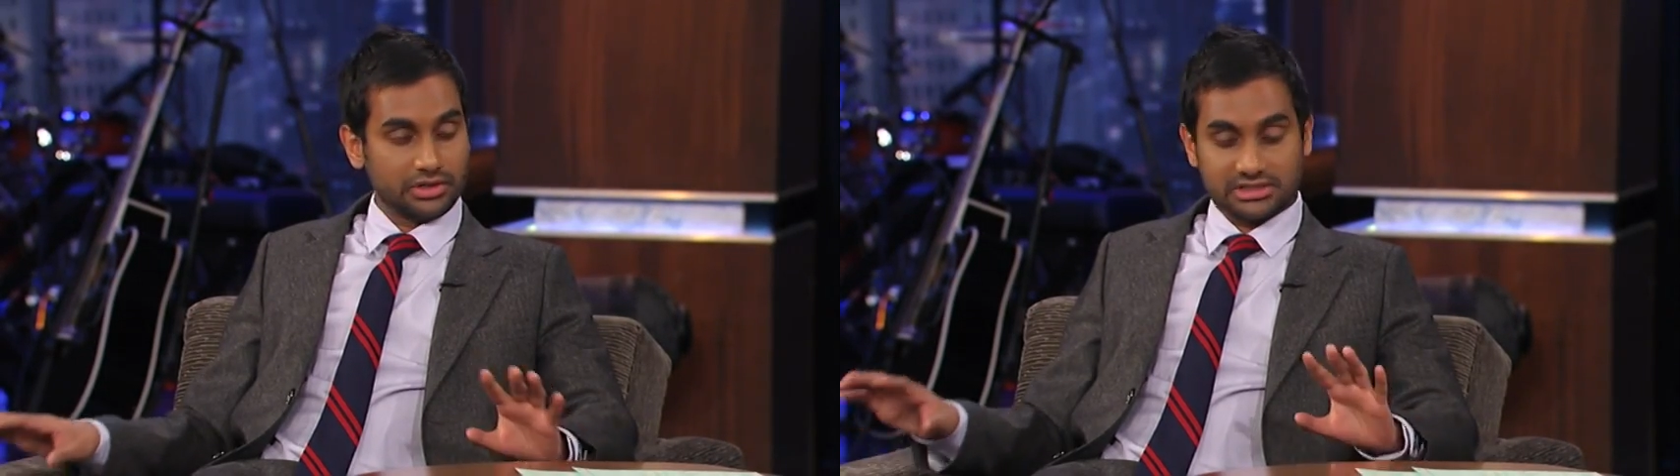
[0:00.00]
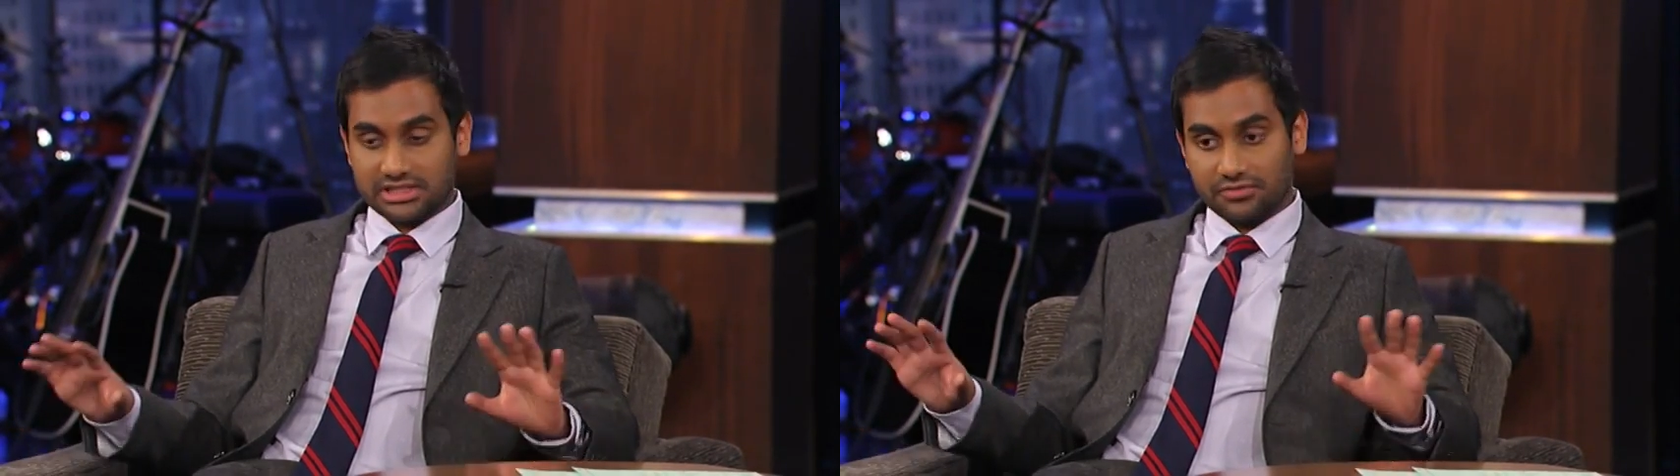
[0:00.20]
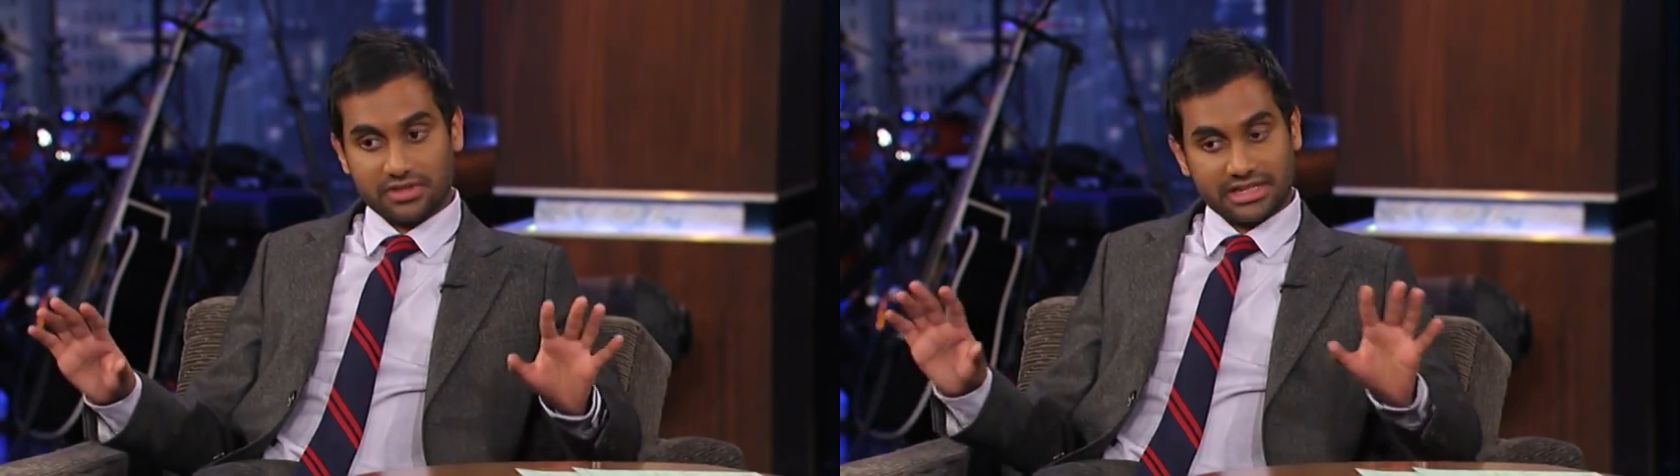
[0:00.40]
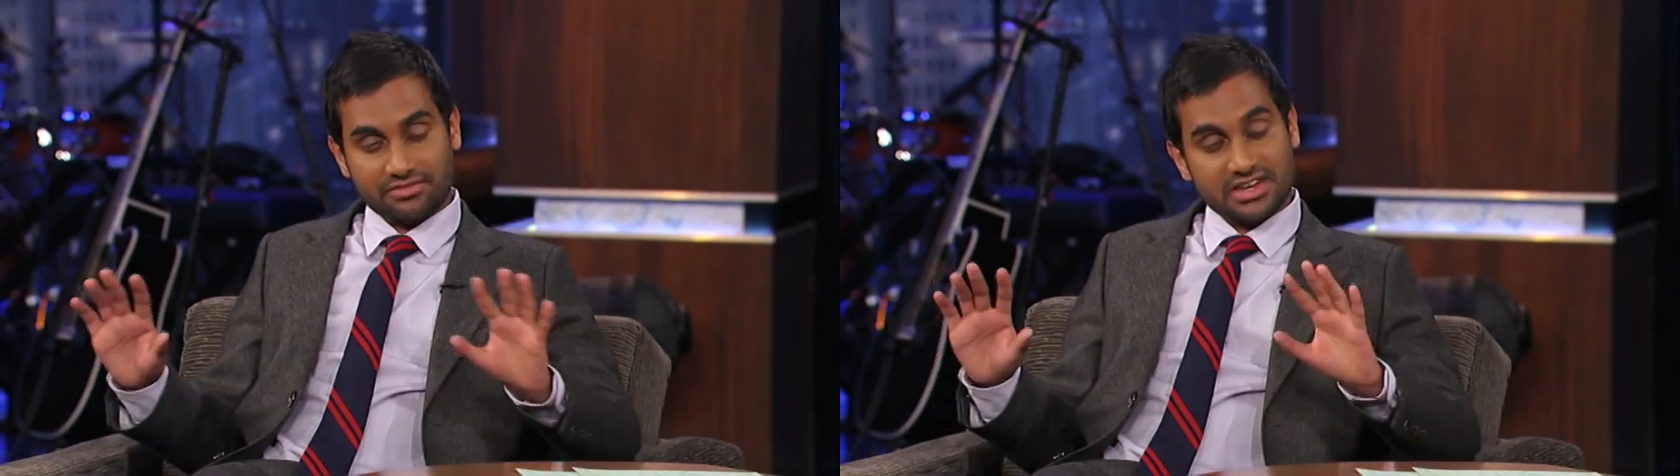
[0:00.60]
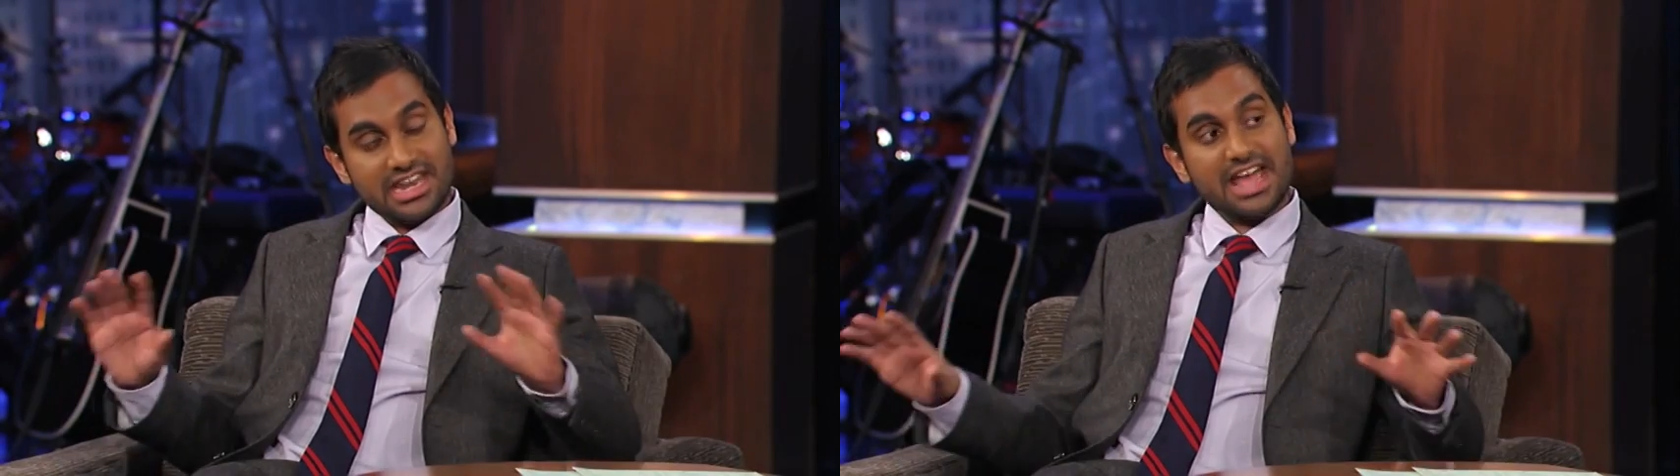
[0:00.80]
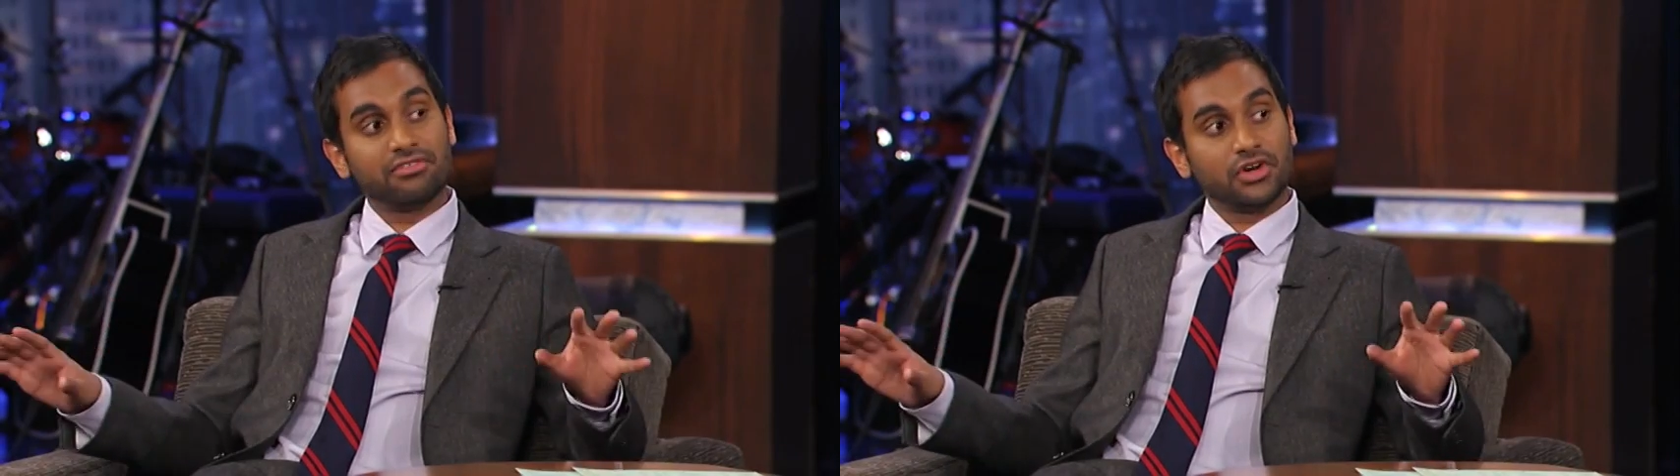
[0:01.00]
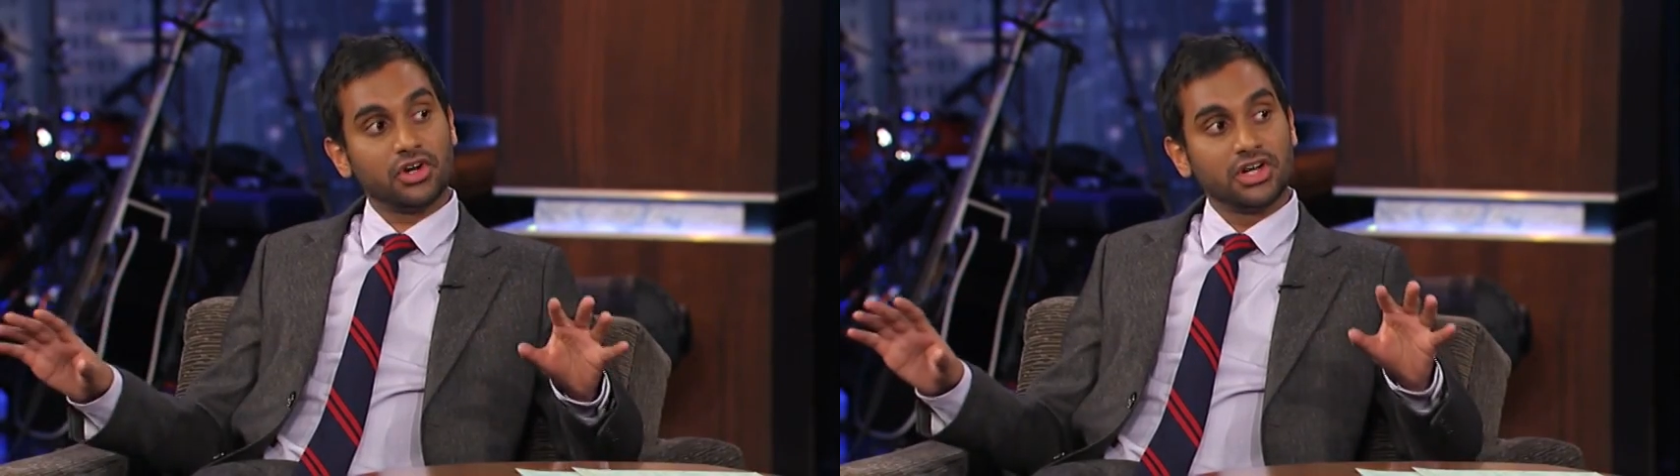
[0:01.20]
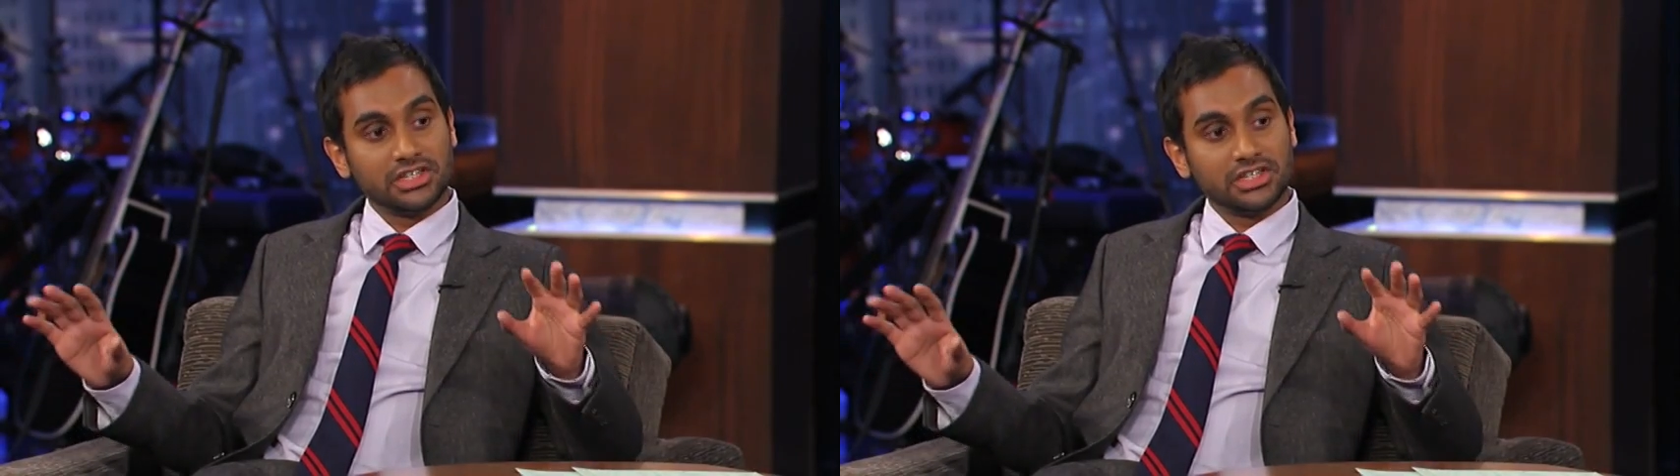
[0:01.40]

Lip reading: It's stuff like I've never